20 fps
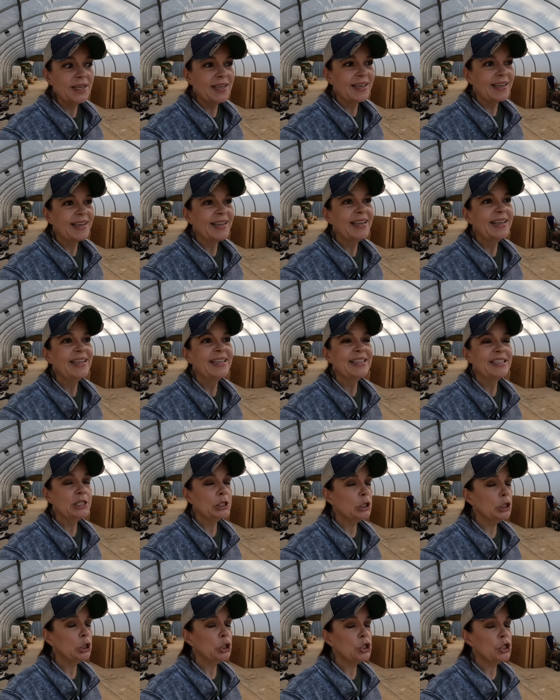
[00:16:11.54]
in.
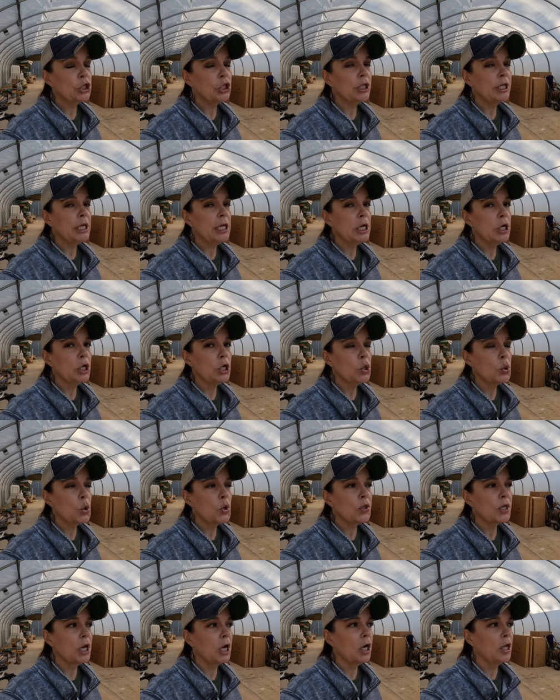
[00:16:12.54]
Still a little chilly here in
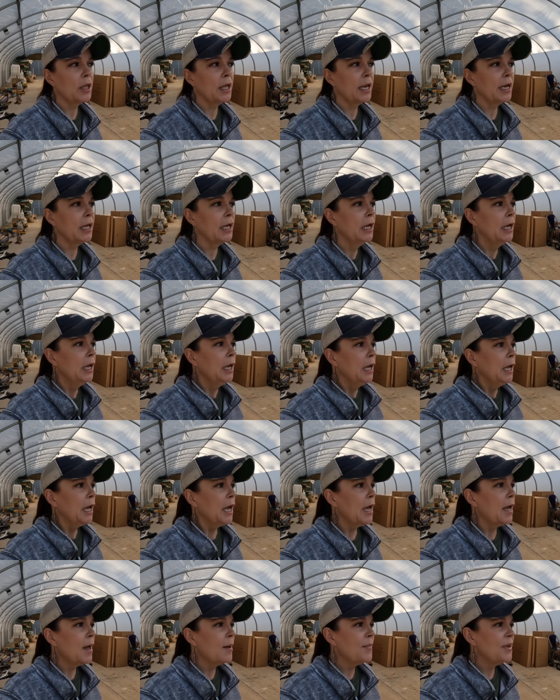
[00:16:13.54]
North Carolina,
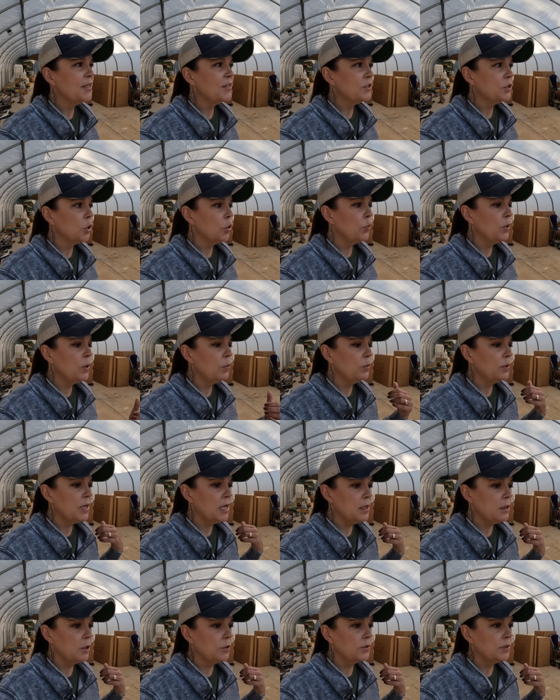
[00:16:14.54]
and so we will
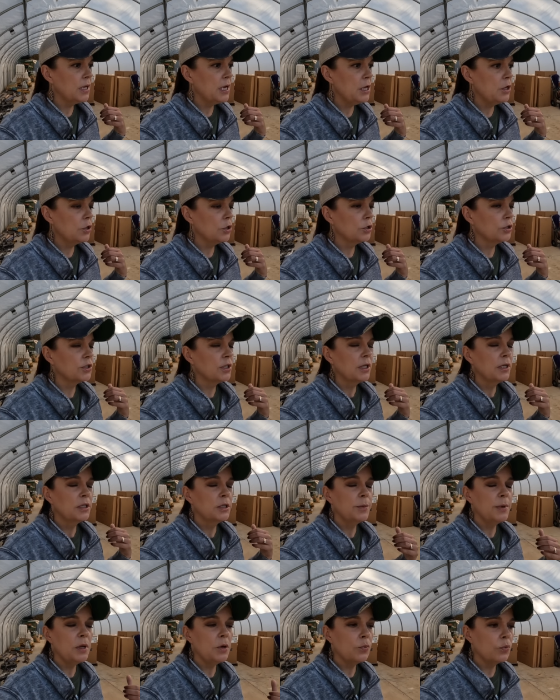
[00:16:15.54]
need those heaters
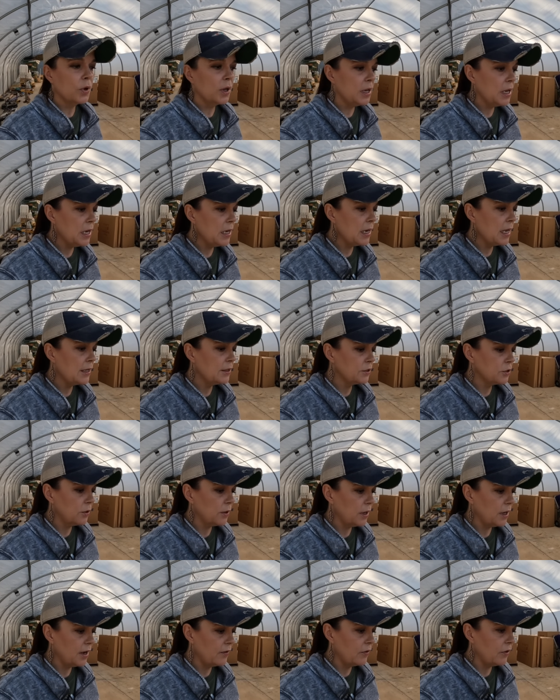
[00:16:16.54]
to be running, and so
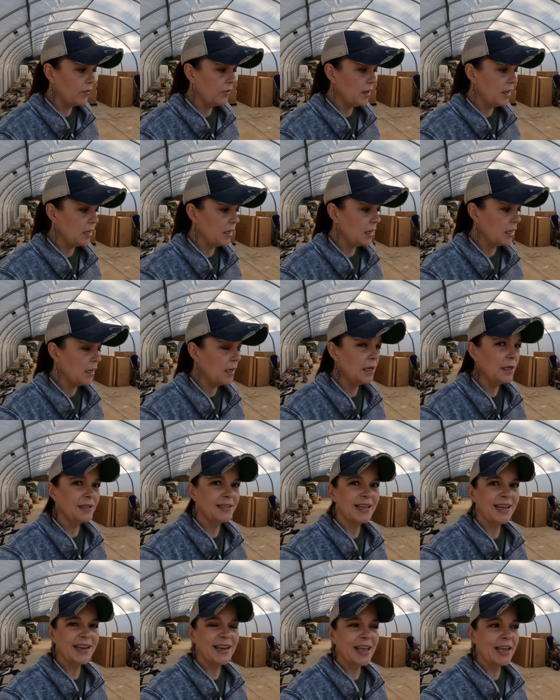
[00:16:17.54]
that everything
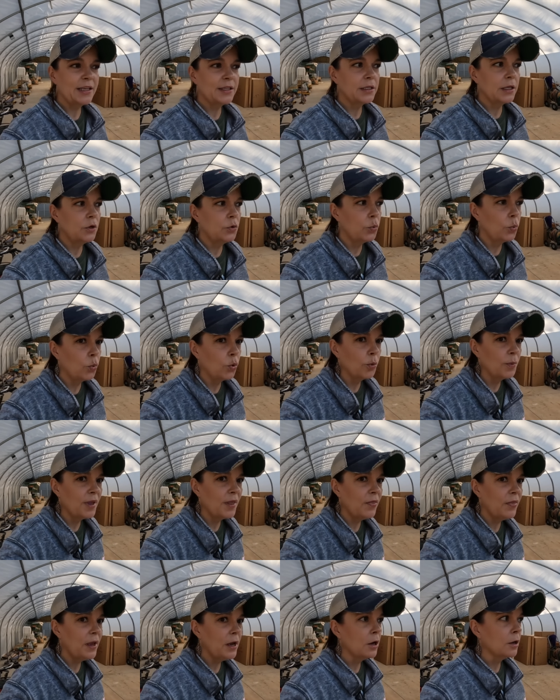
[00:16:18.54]
is nice and warm
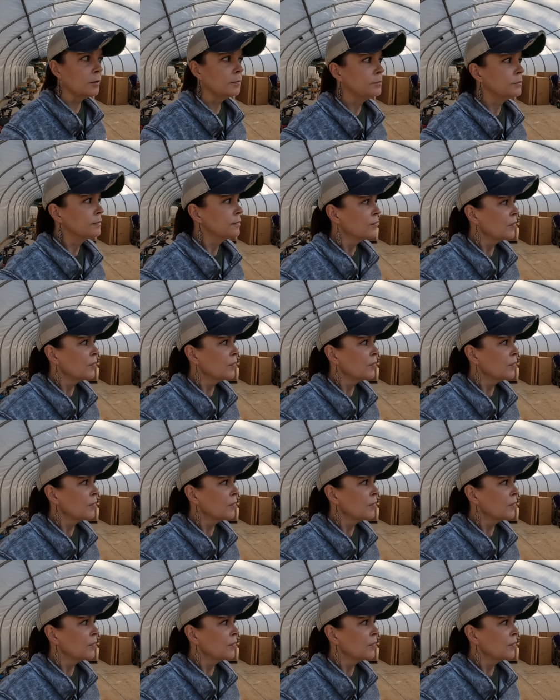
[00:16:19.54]
in there.